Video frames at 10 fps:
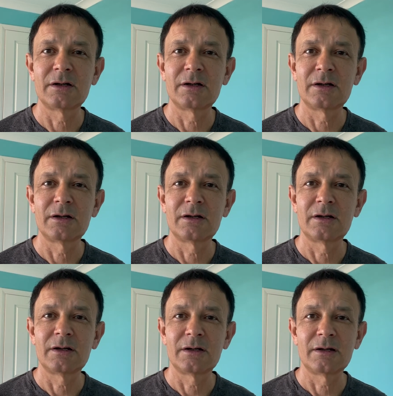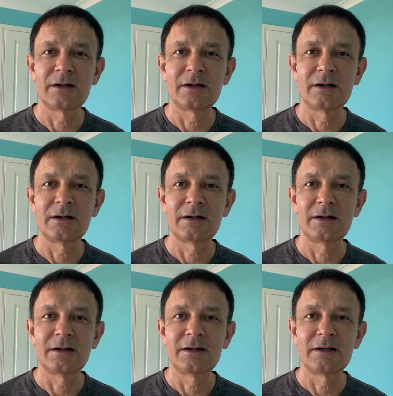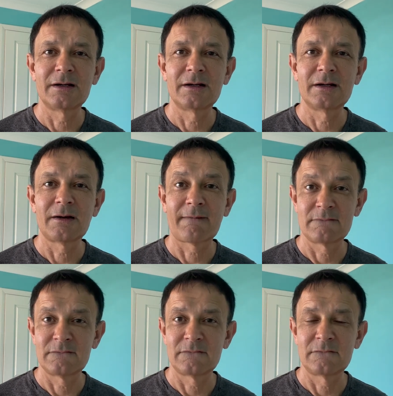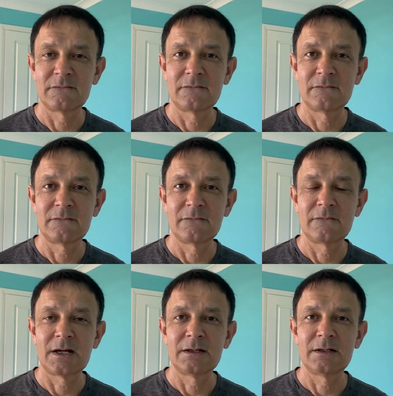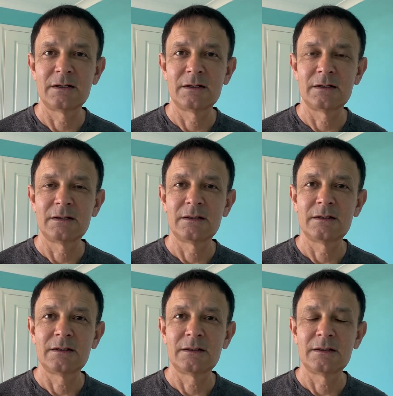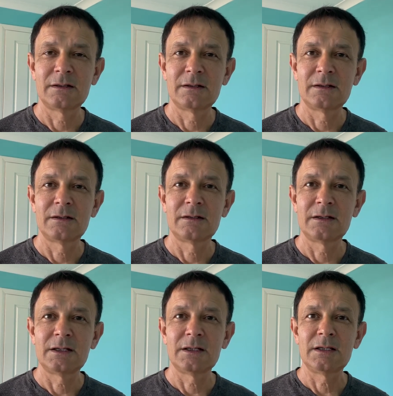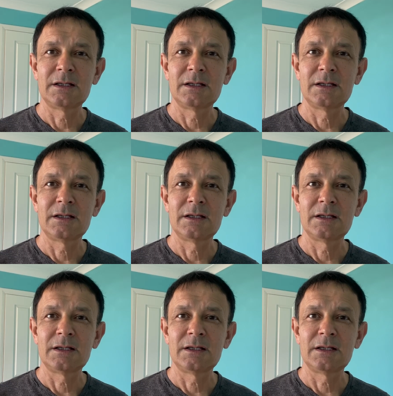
Nothing is said.